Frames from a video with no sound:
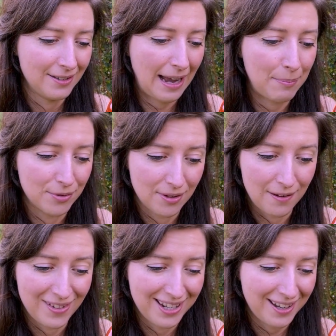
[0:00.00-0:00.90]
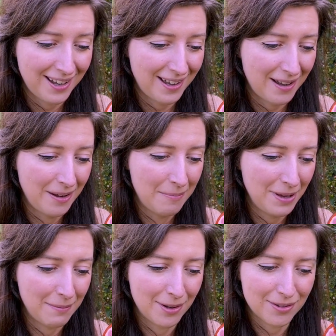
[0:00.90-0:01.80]
apple cider vinegar,
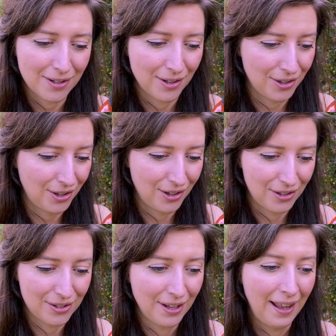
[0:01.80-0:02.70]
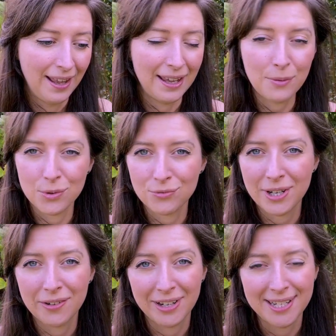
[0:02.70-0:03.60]
bit of mustard, onions. It was
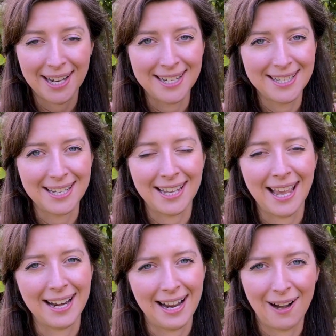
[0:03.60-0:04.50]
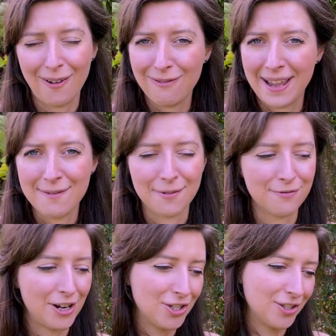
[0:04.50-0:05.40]
really tasty and had a lot of flavour and
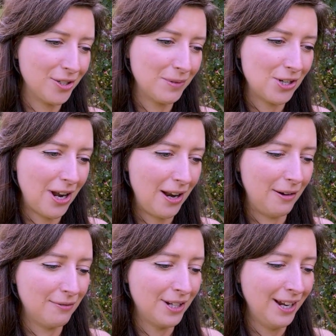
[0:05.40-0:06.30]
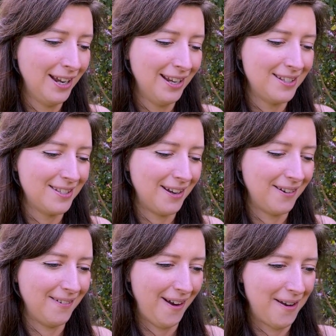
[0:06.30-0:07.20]
freshness, which I loved.
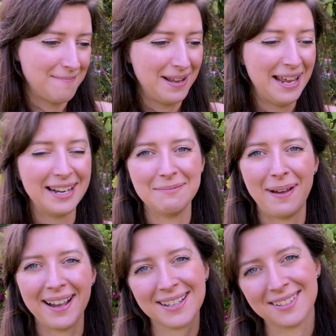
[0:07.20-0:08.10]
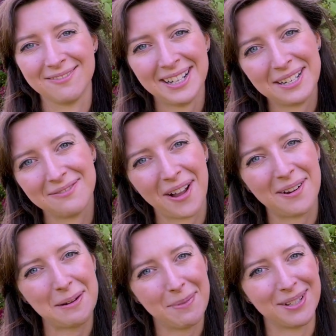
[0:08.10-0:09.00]
So and it packs a really
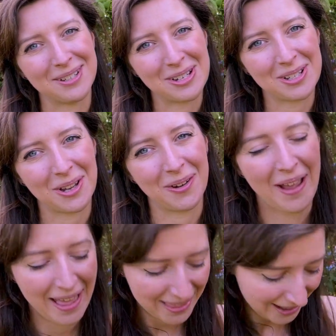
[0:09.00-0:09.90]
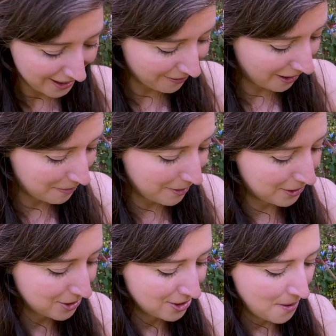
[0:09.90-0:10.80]
fiery punch, so thank you very
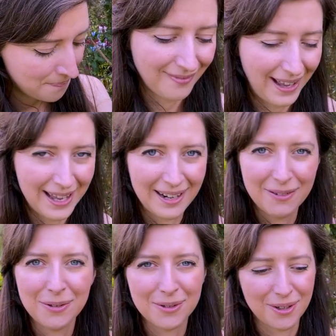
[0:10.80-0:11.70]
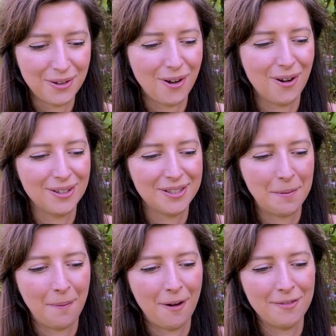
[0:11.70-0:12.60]
much. And I've also got
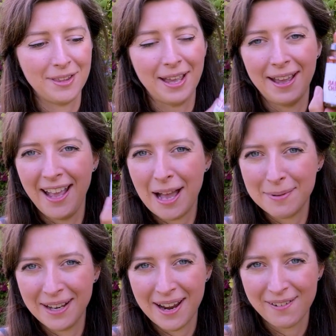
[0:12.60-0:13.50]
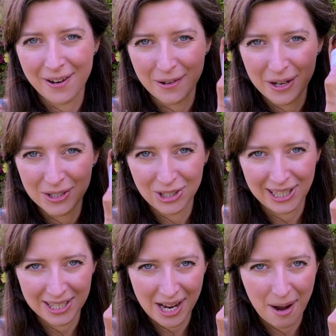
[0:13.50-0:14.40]
some of their habanero
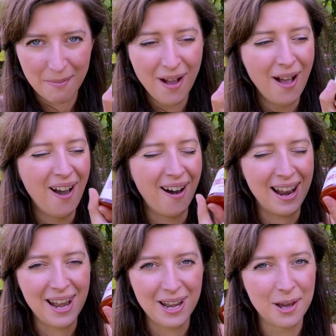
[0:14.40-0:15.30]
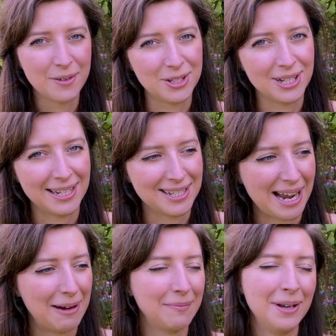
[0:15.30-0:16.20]
chili jam. I love a chili
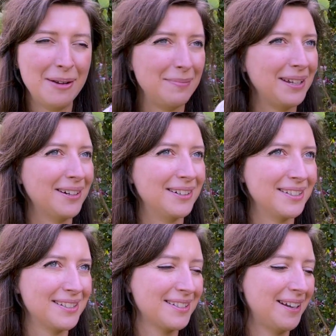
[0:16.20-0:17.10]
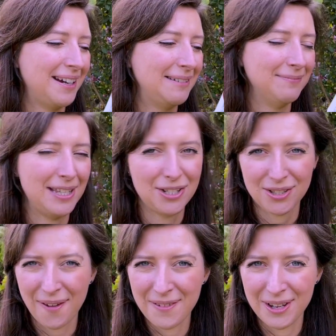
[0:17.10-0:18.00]
jam because they're just
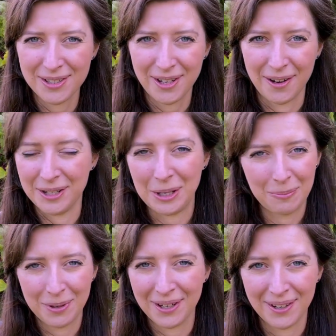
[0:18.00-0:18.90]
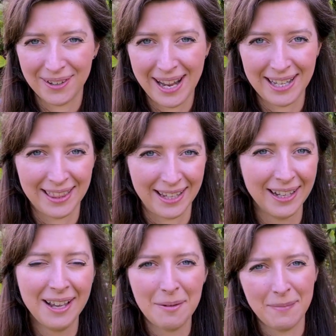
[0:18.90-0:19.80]
so versatile. You can put it on anything.
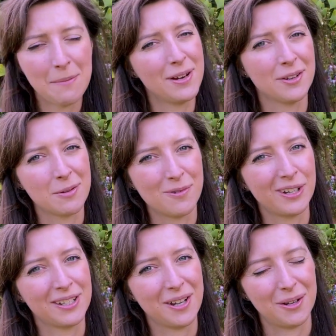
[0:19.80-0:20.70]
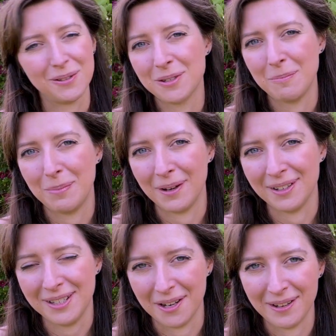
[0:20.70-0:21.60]
Maybe not your morning toast, but
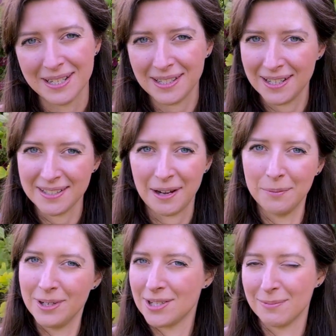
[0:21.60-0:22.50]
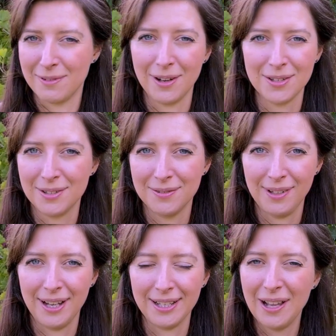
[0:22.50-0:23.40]
you know, inside a sandwich with lots of
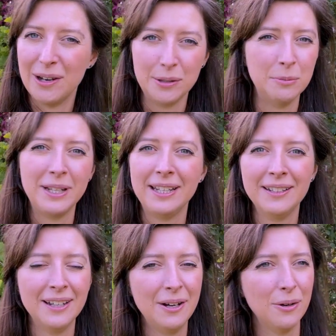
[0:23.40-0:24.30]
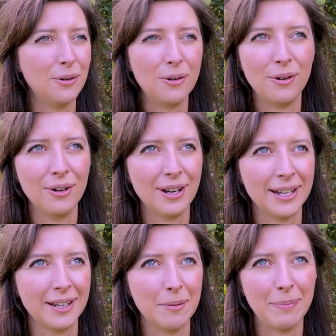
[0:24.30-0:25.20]
like halloumi or
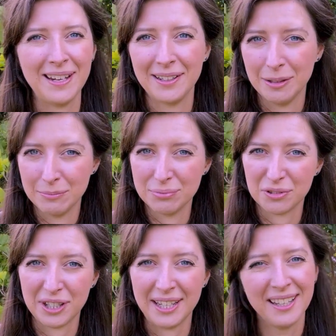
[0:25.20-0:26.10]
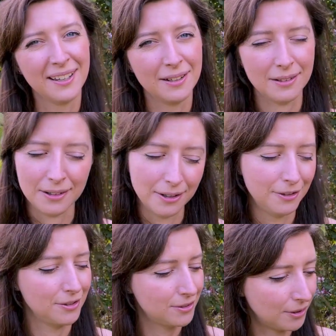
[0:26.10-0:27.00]
like a bacon and brie. Oh,
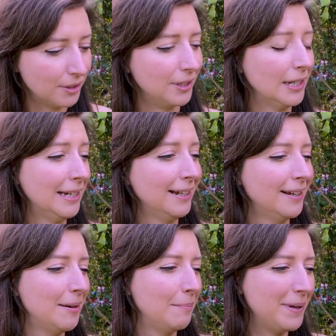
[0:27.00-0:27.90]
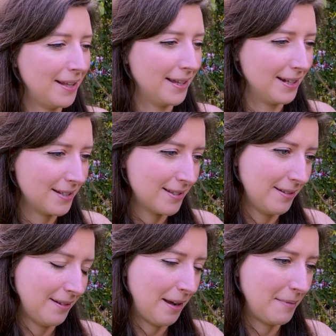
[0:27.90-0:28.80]
so good. Bit of this,
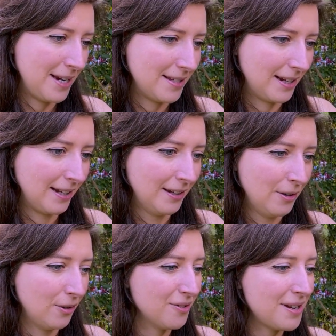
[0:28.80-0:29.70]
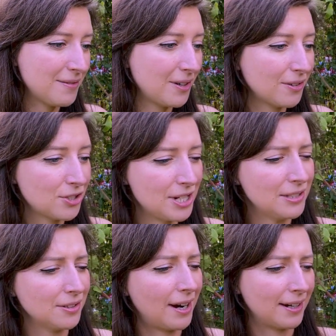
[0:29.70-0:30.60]
amazing. Or even on cheese
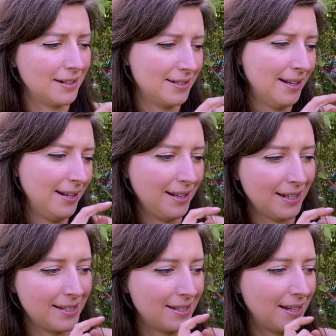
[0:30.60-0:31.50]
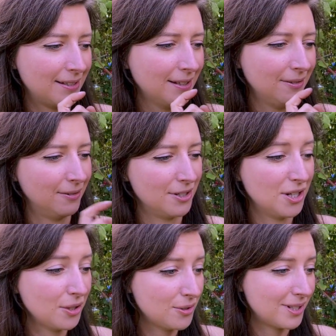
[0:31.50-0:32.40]
and crackers, like it says, or in
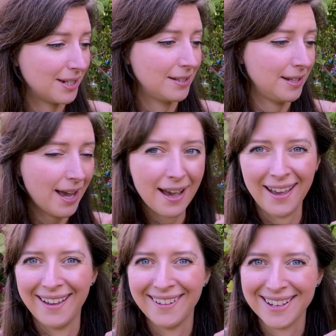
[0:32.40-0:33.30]
toasties. Yeah, on a